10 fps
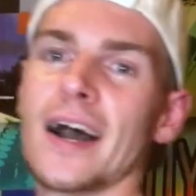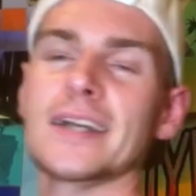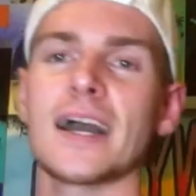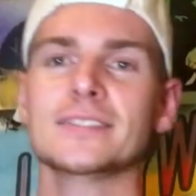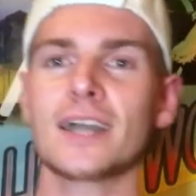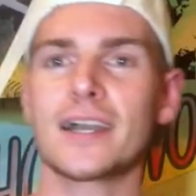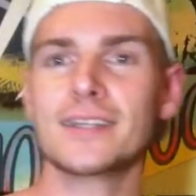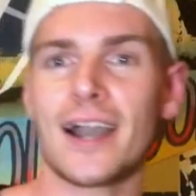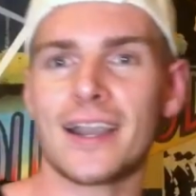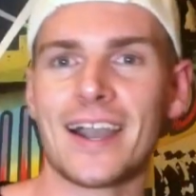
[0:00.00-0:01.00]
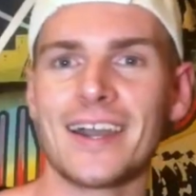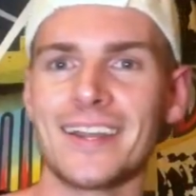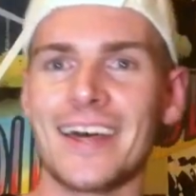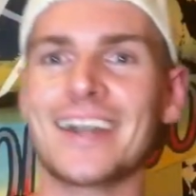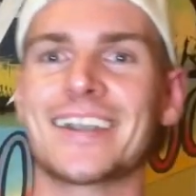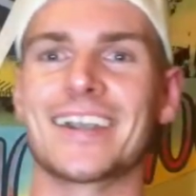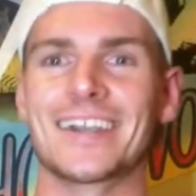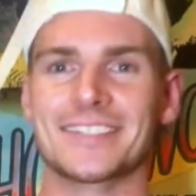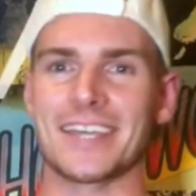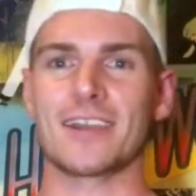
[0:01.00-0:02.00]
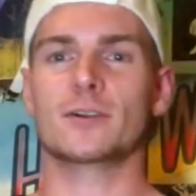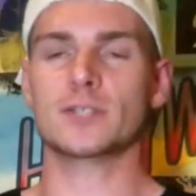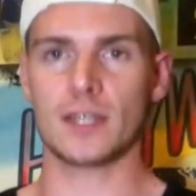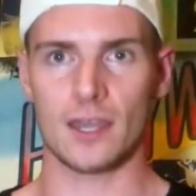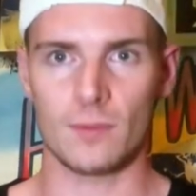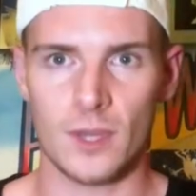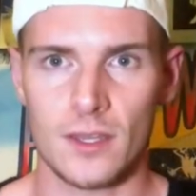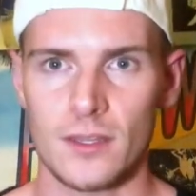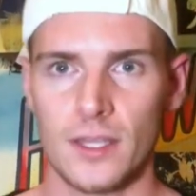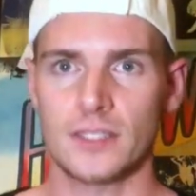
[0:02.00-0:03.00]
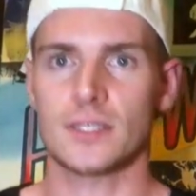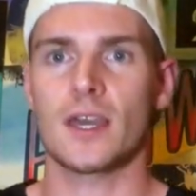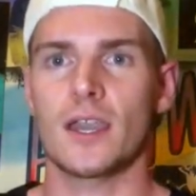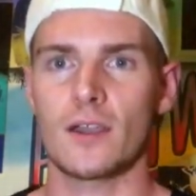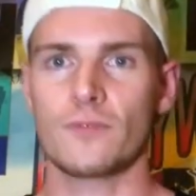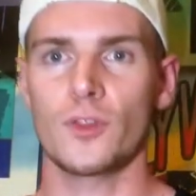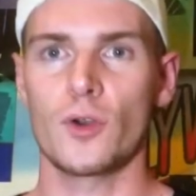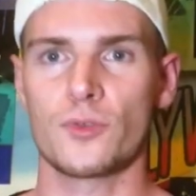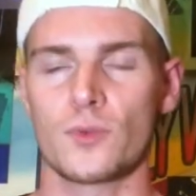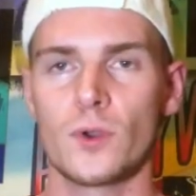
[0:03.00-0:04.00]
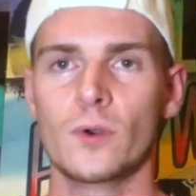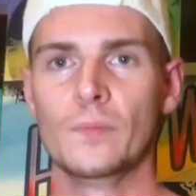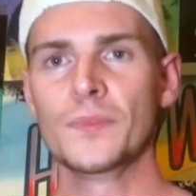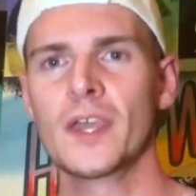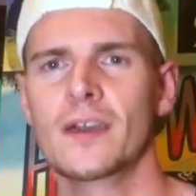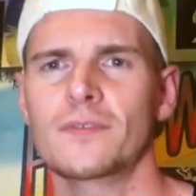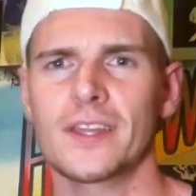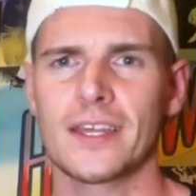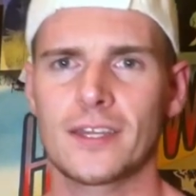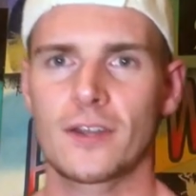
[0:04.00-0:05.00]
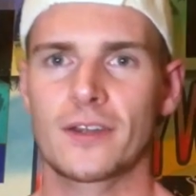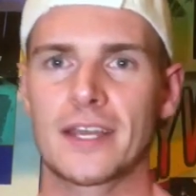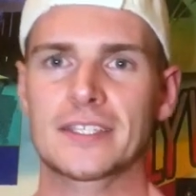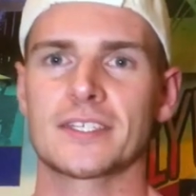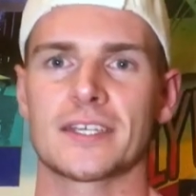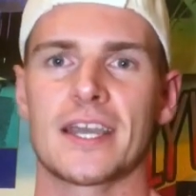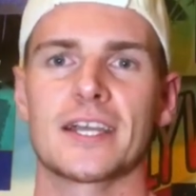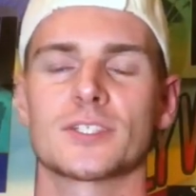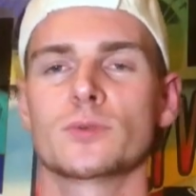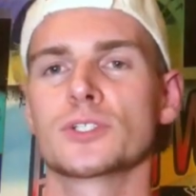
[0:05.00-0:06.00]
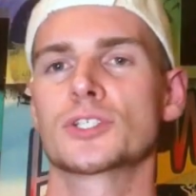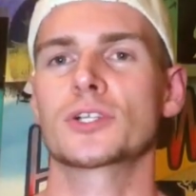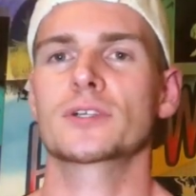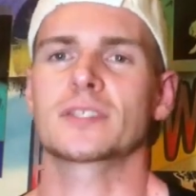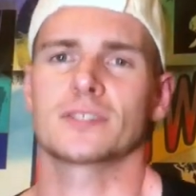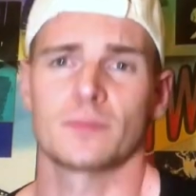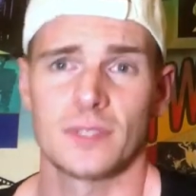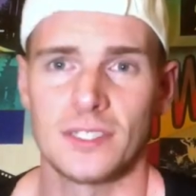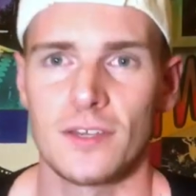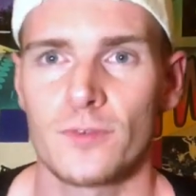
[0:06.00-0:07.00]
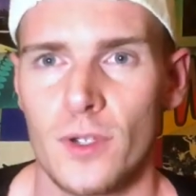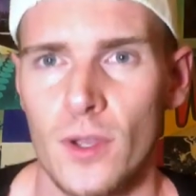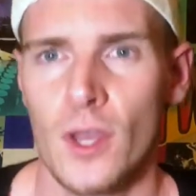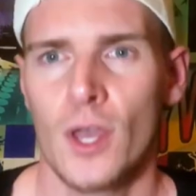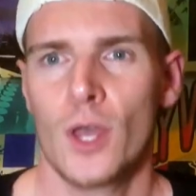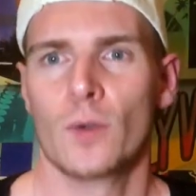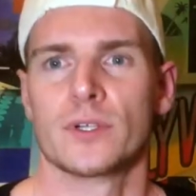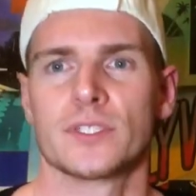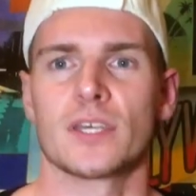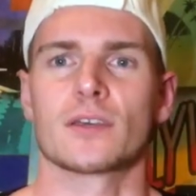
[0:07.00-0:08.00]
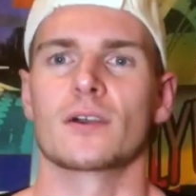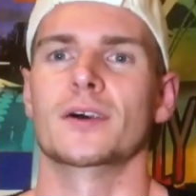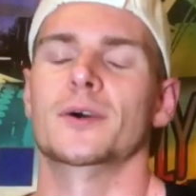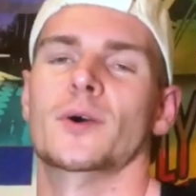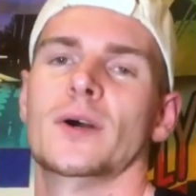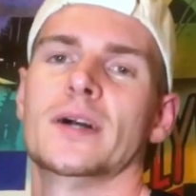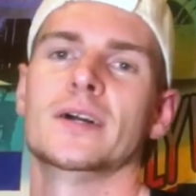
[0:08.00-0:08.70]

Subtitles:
I kind of like it. It's aerodynamic, lets the air flow through. I feel like, you know, a nice little casual shirt, something different, where it's like, oh,